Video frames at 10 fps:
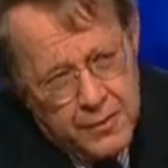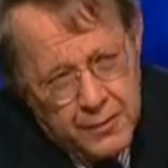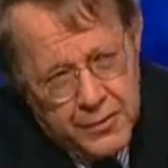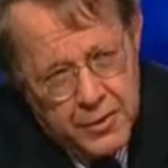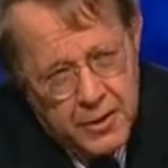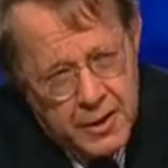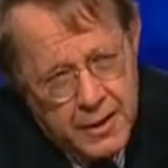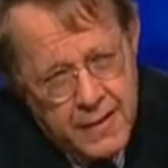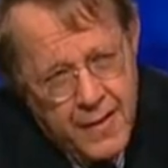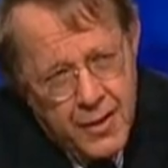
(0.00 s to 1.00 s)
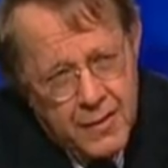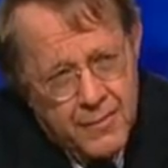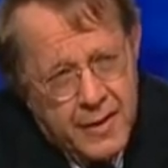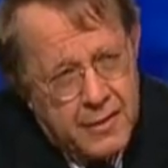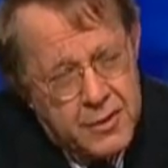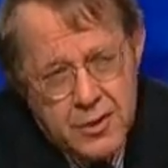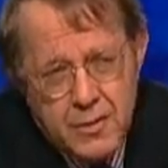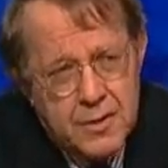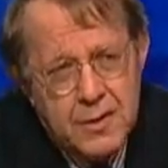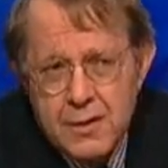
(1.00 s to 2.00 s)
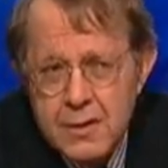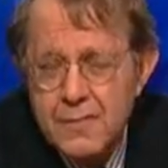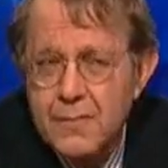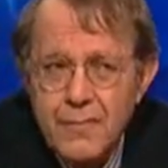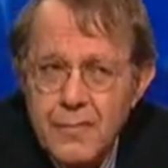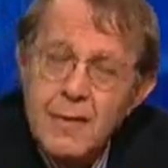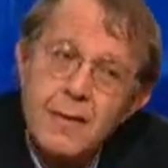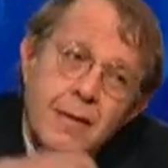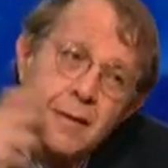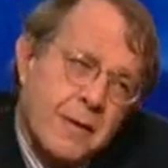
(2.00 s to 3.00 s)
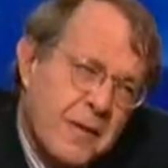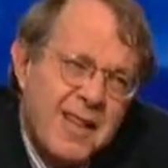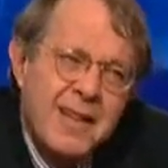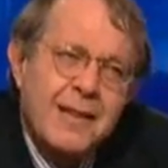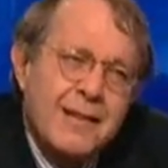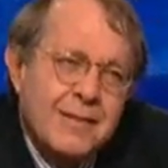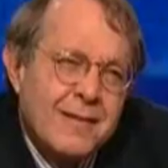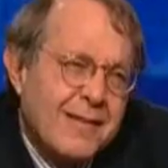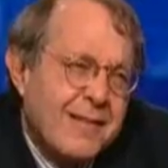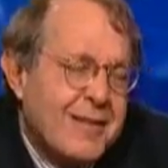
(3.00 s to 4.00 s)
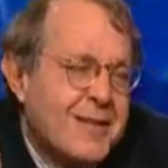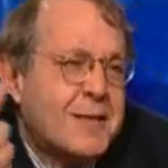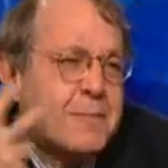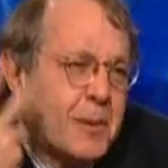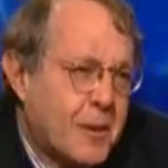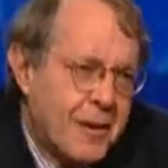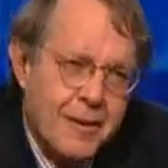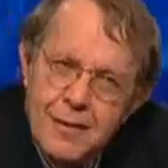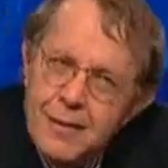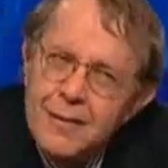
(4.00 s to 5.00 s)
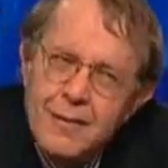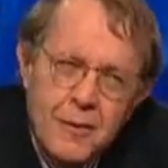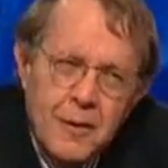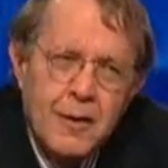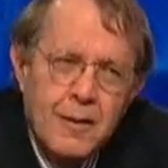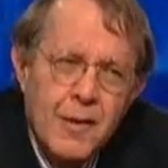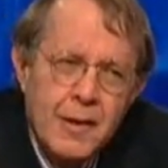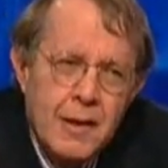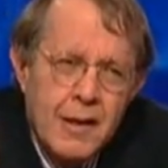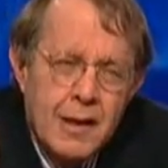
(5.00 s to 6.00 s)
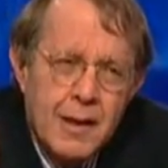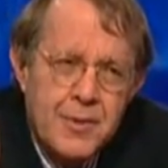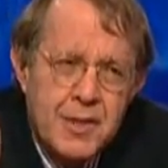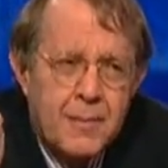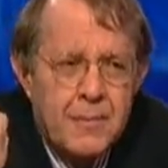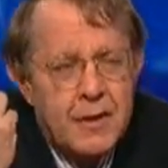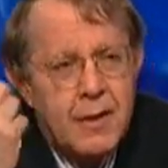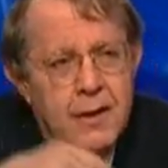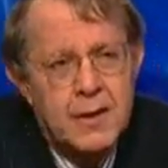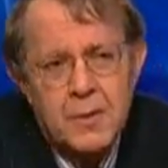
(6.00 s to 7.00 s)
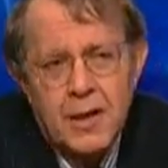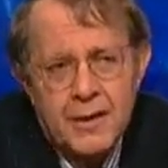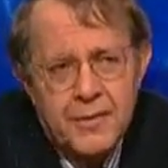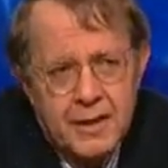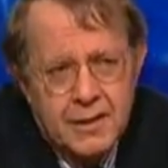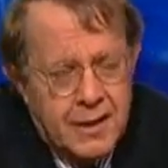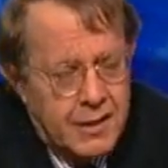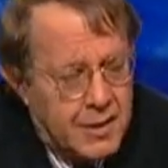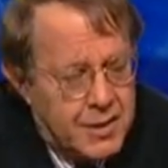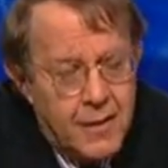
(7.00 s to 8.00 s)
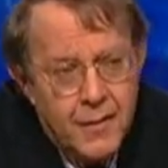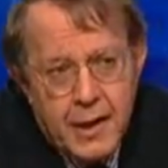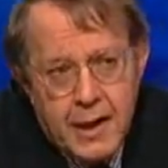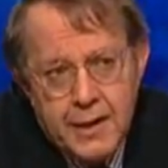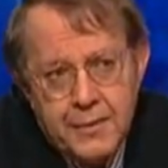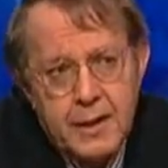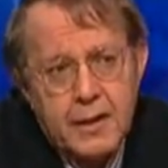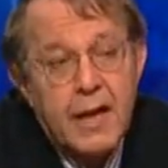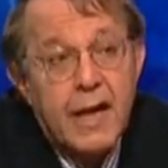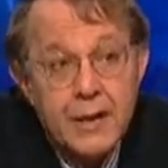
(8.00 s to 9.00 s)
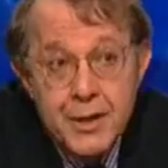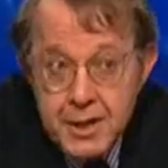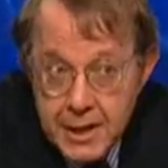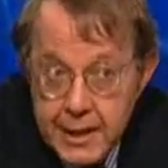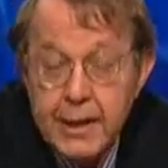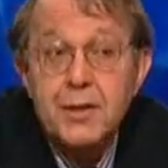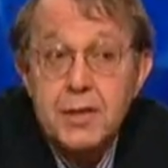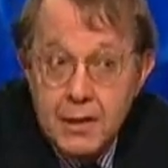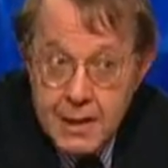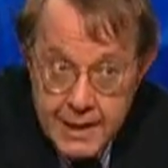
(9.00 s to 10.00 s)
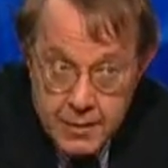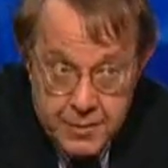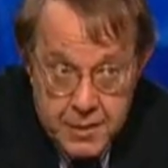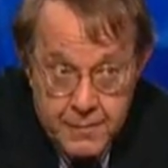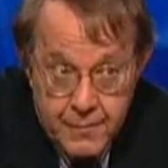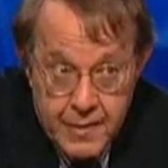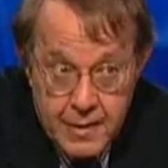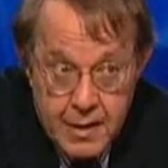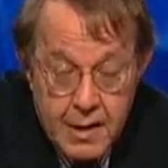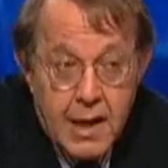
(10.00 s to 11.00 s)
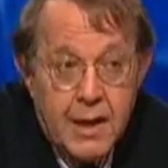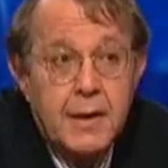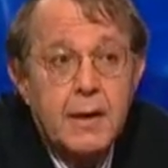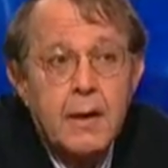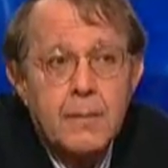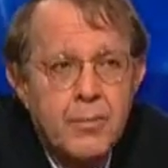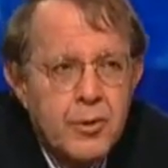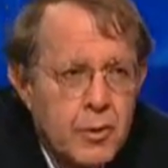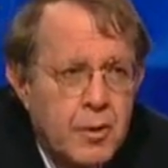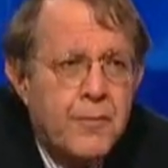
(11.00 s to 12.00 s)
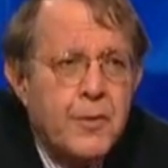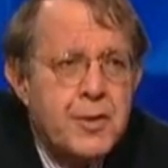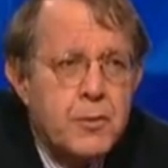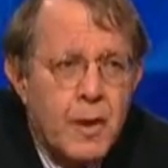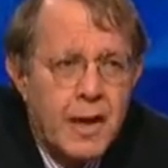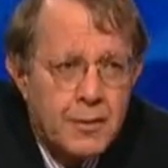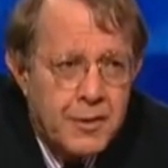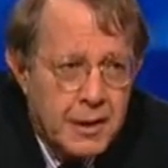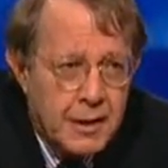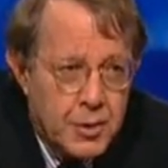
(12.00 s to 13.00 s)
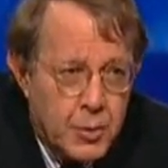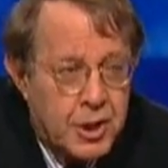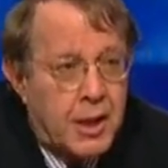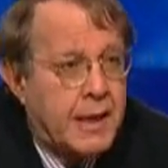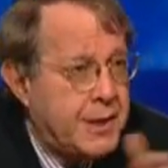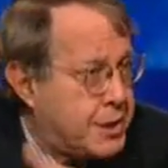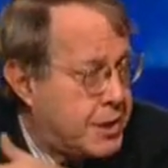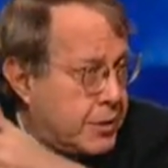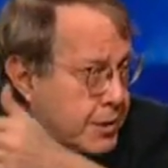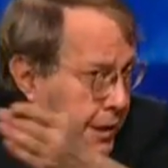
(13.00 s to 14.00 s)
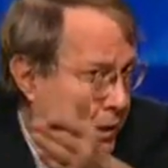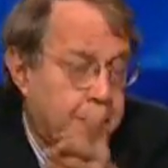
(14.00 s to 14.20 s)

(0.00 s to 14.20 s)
you feel dirty. And she was such a clean, spirited girl. It upset me. Here's what I think, Dennis. I think aesthetics count. I think beautiful surroundings, which I see, because I